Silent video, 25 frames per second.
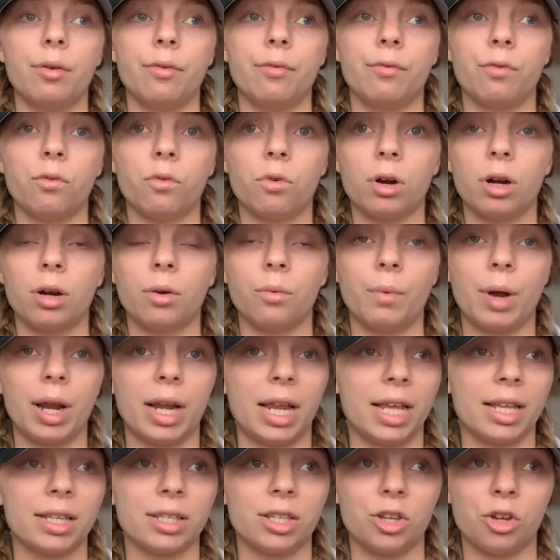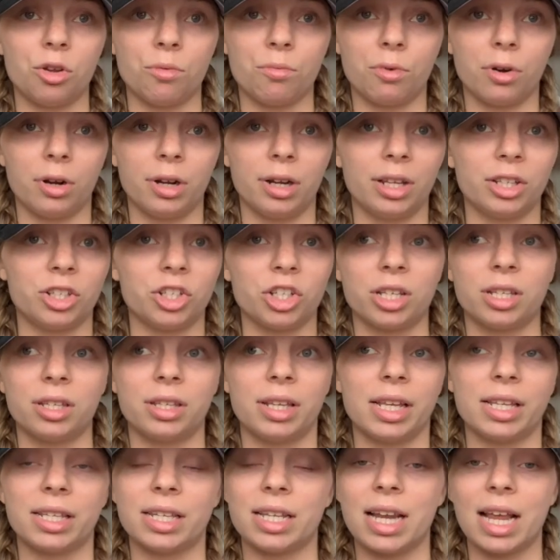for when he's a newborn. It just
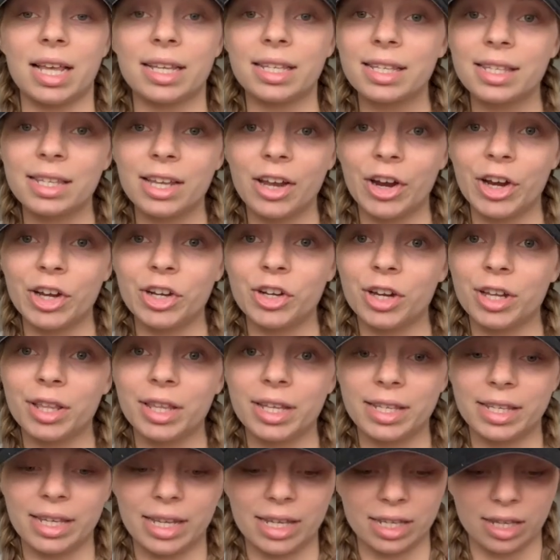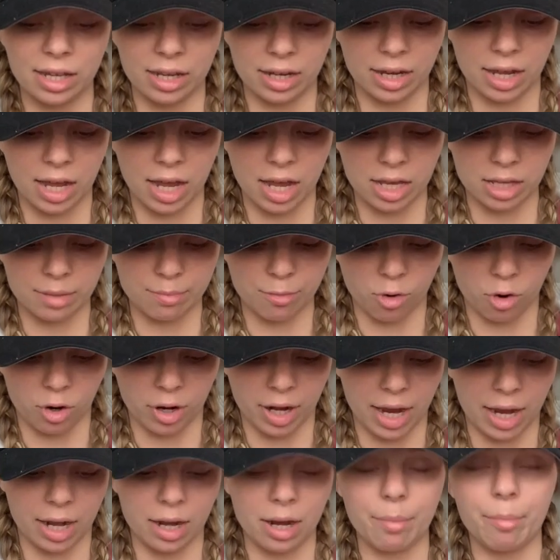isn't necessary during the season he's born
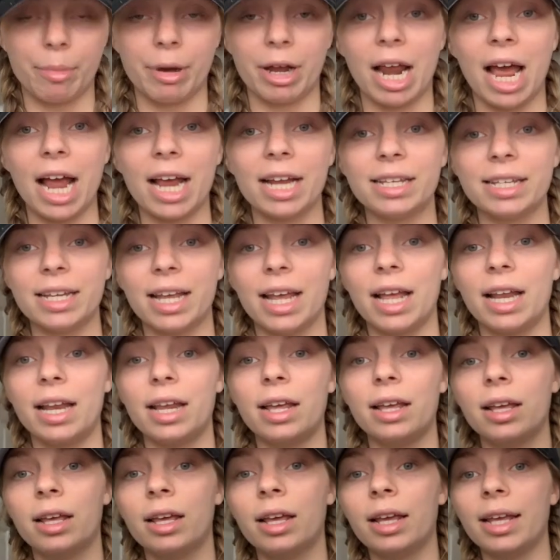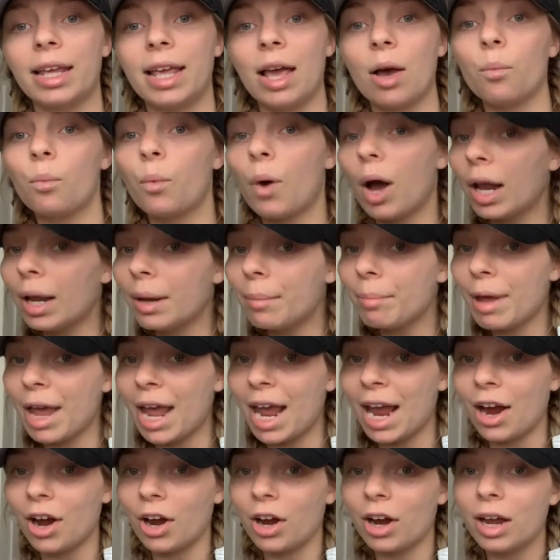in. But I did get one
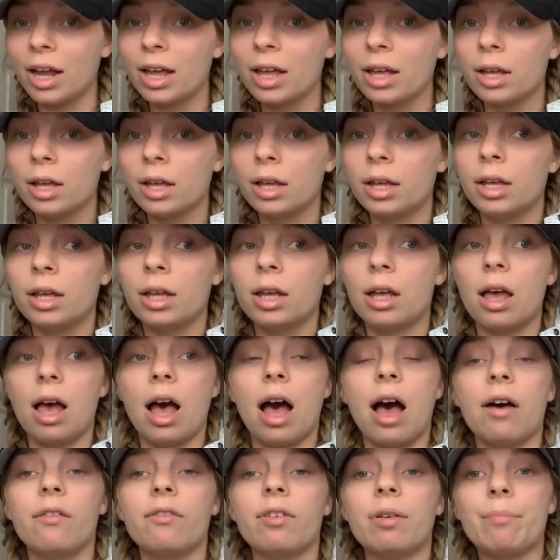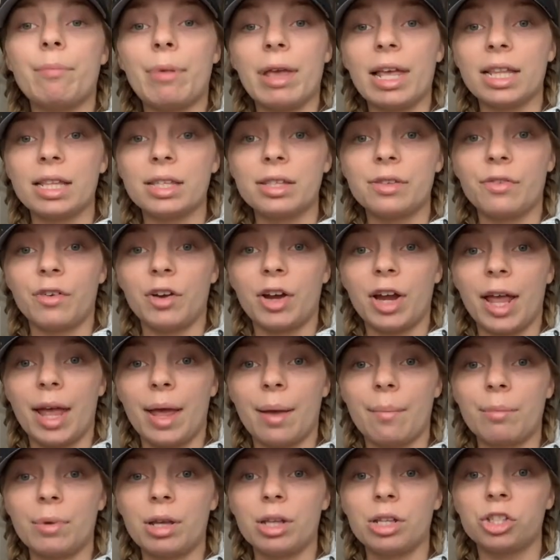pair of mittens for
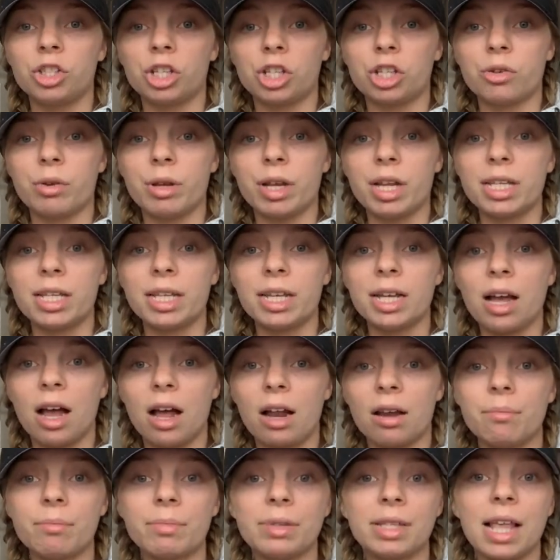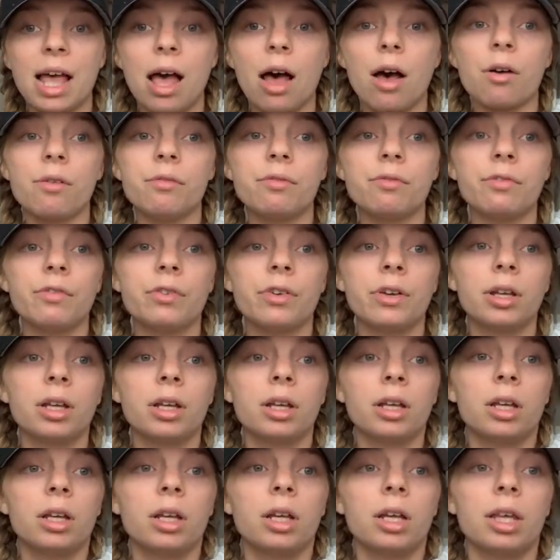him just so he doesn't cut himself.
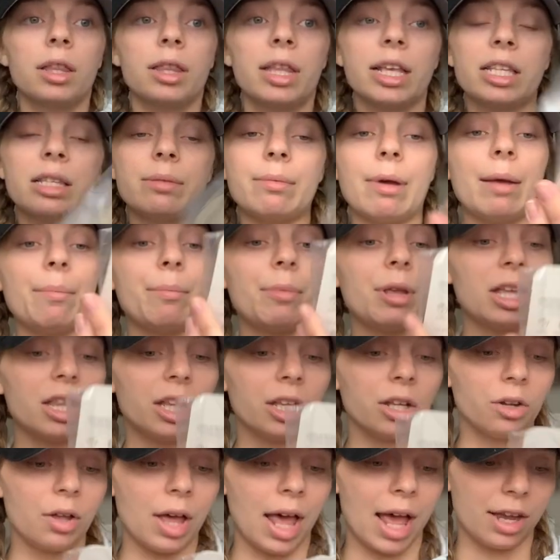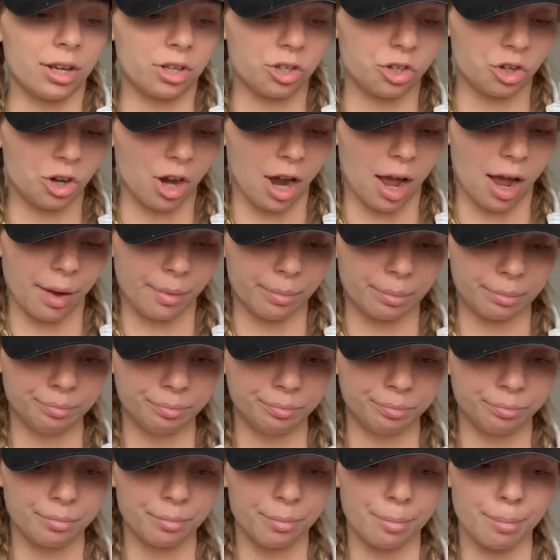This might be a little extra,
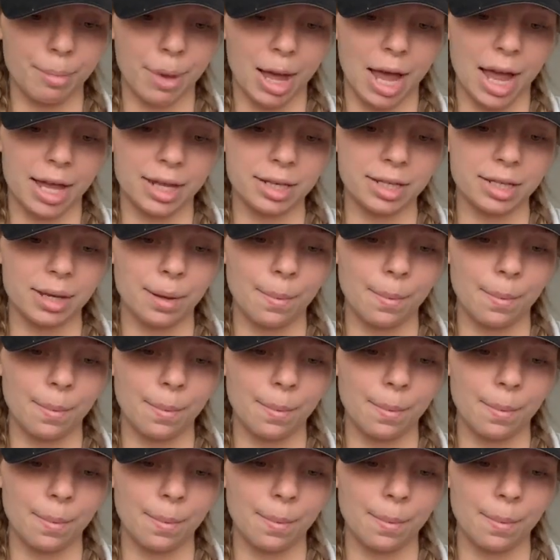but